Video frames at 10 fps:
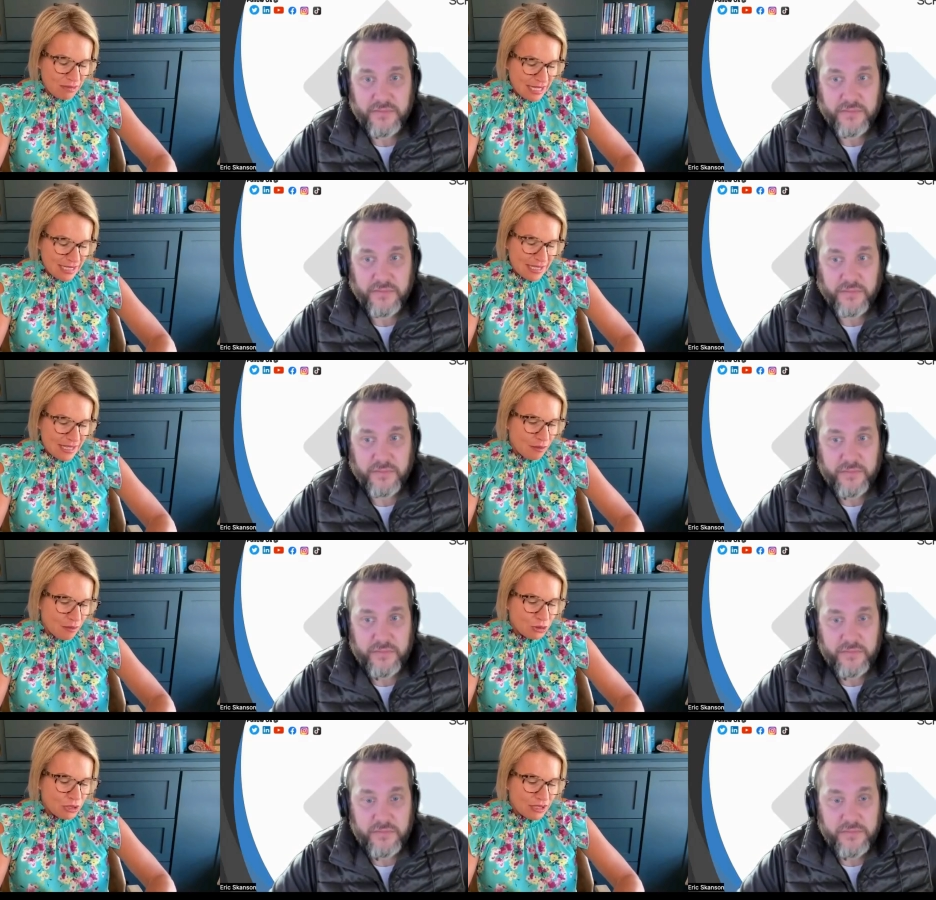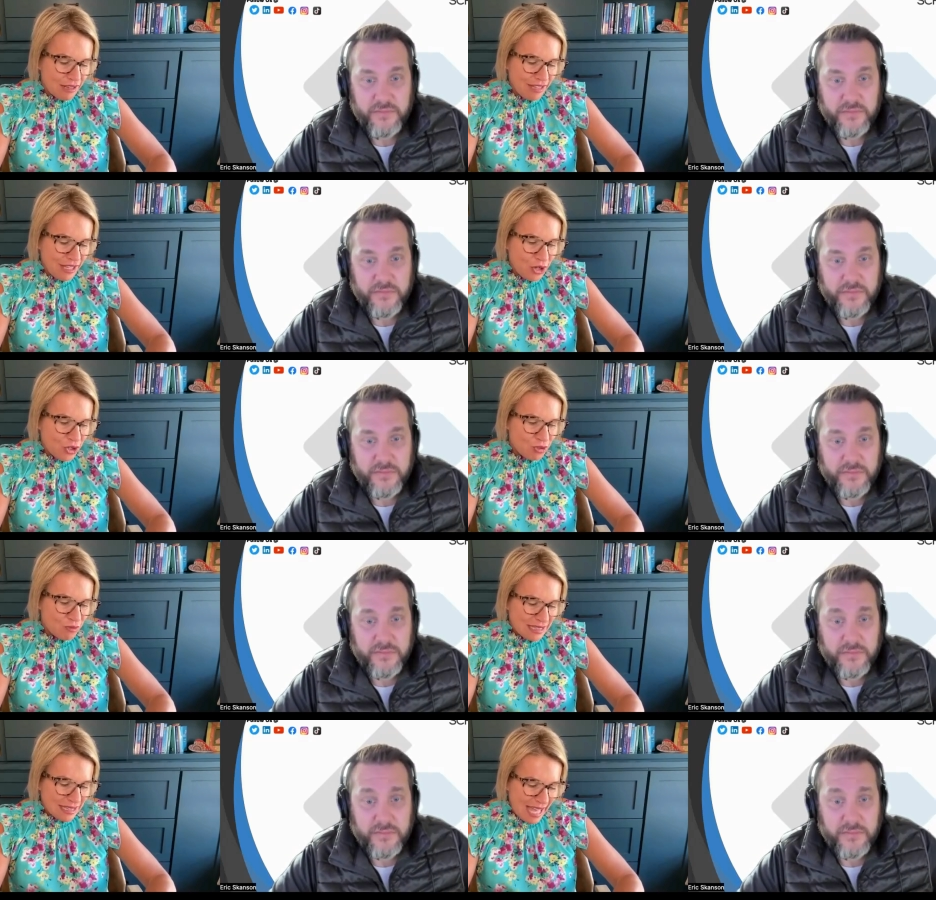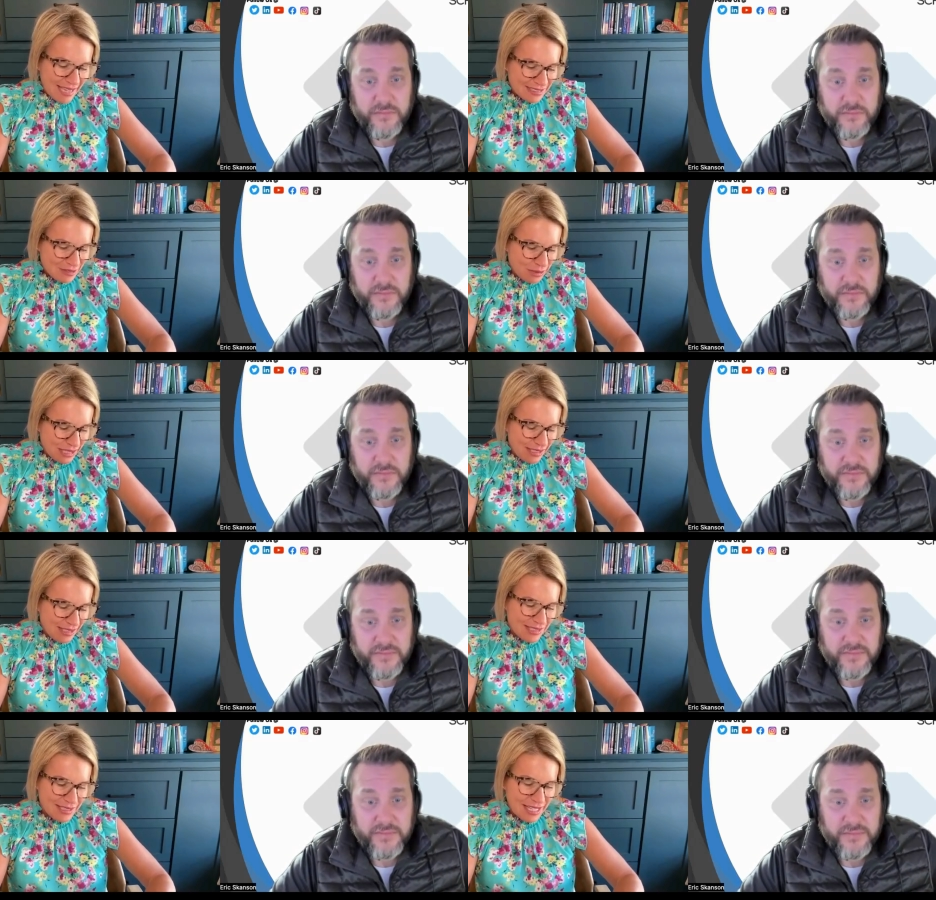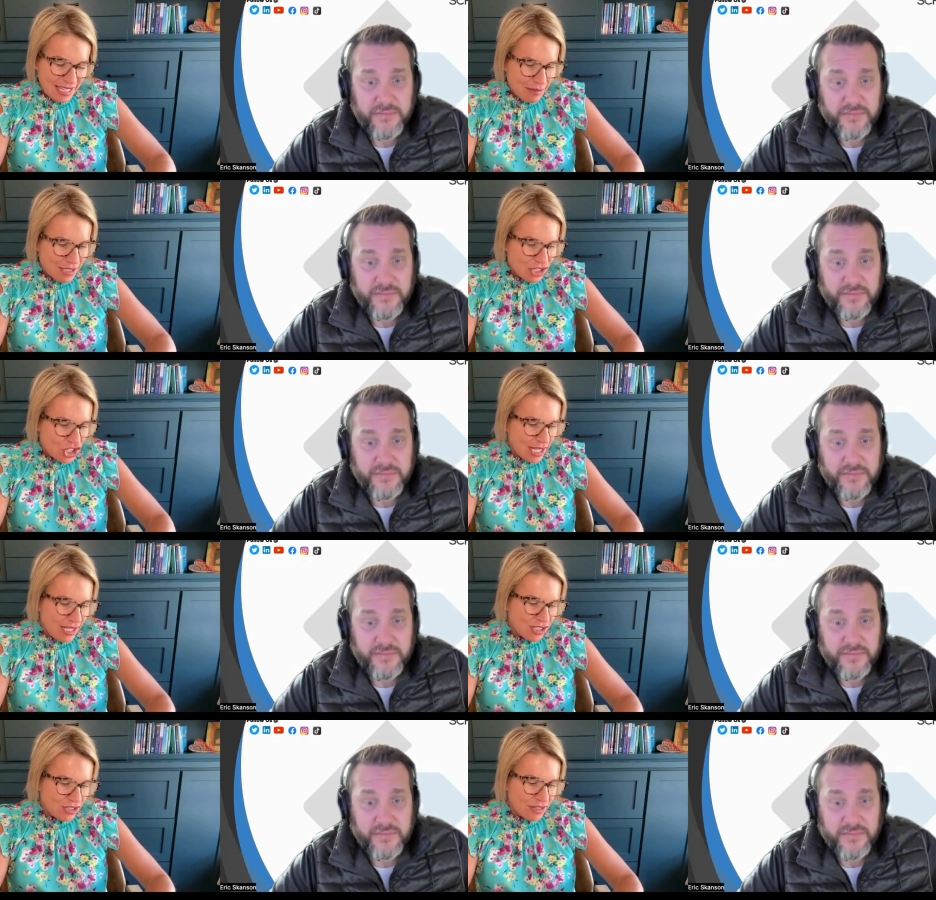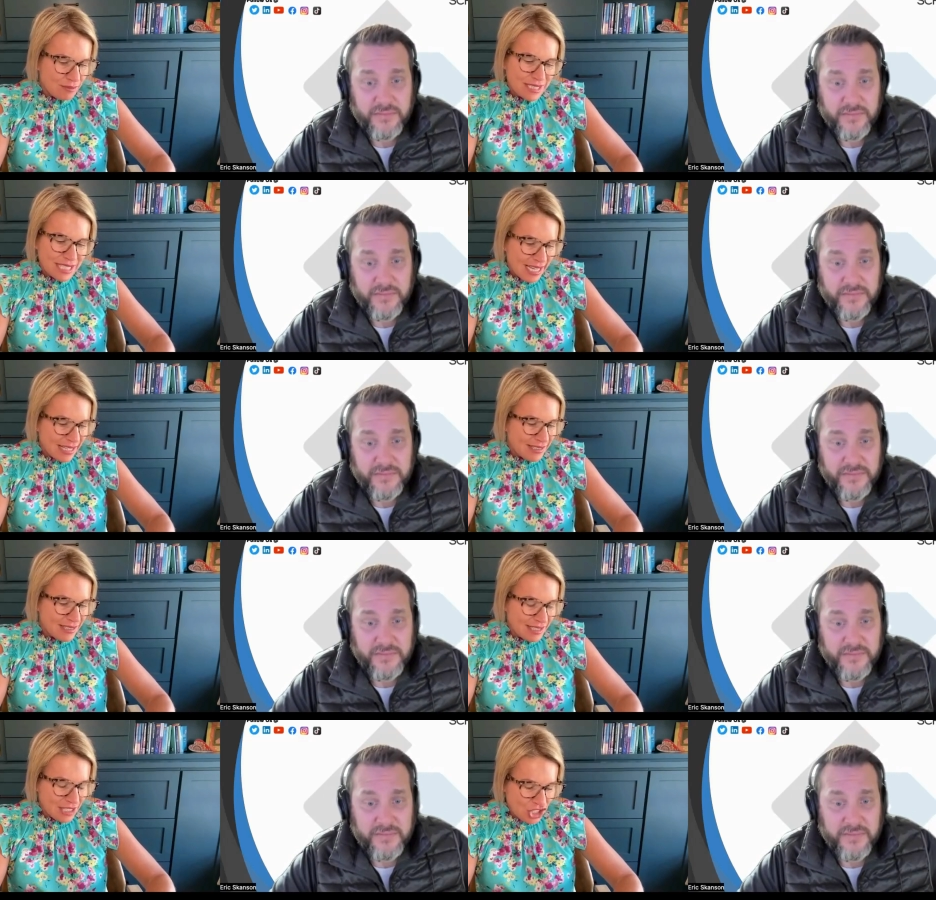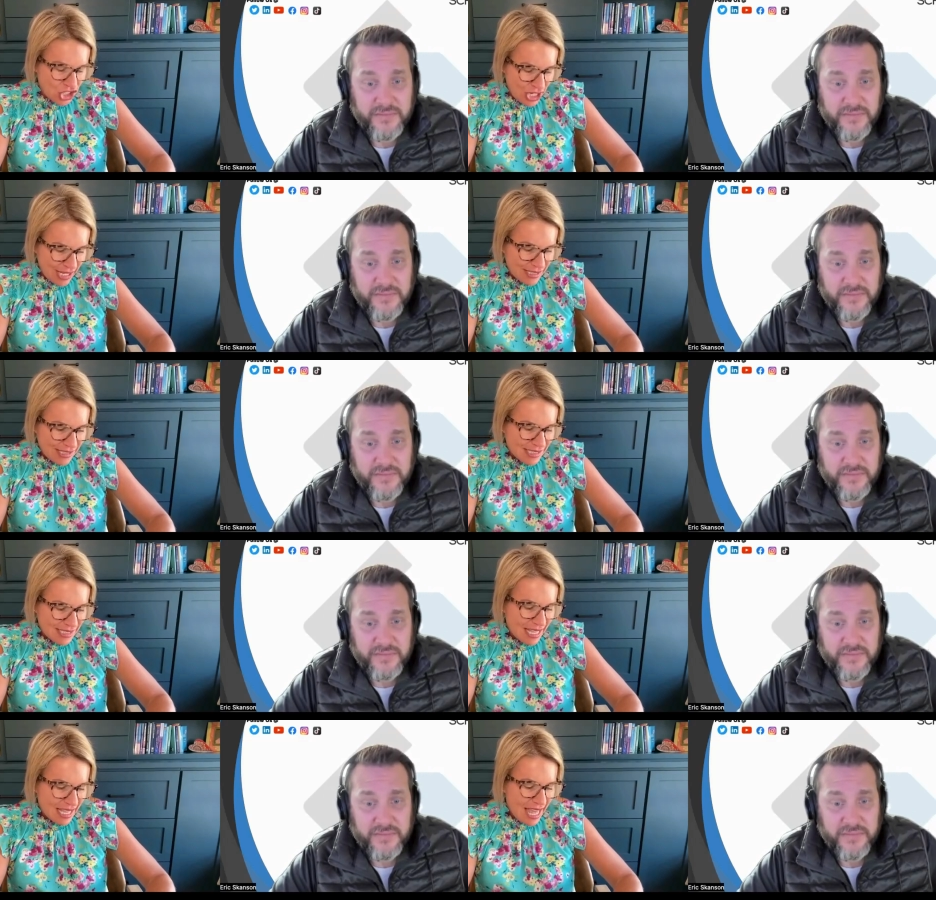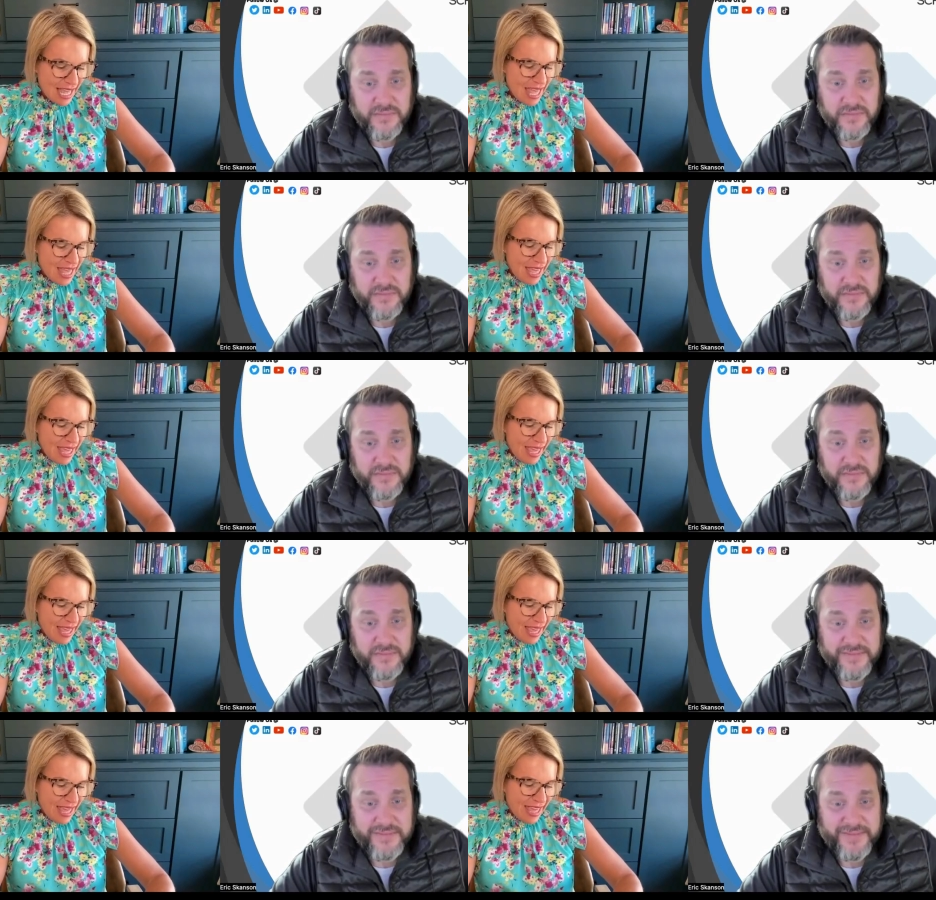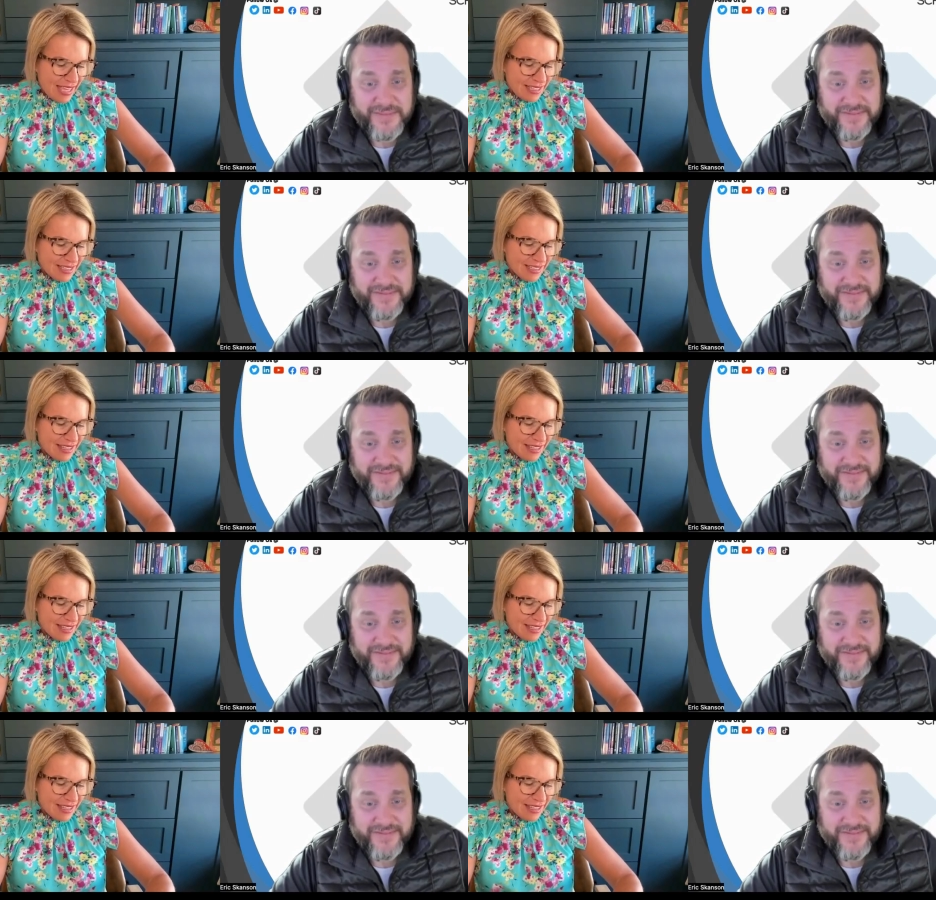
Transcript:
Speaker 1: placed in the most loving home last week. His name is changed from Titus to Chance. And